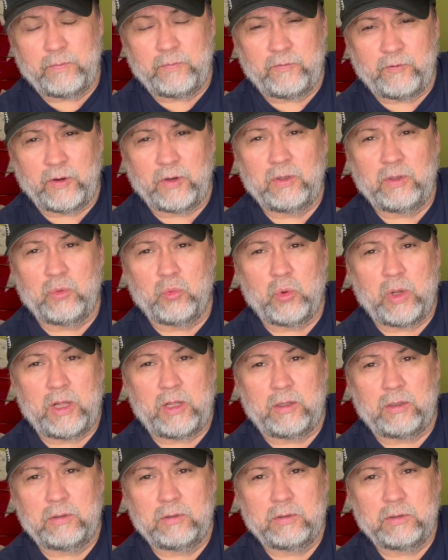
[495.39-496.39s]
fairly
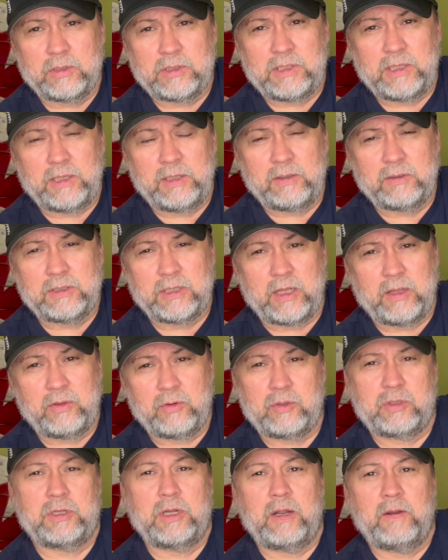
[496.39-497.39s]
well, seeing that
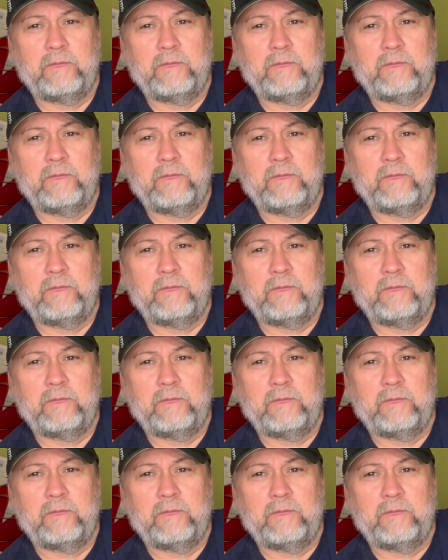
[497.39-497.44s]
there's not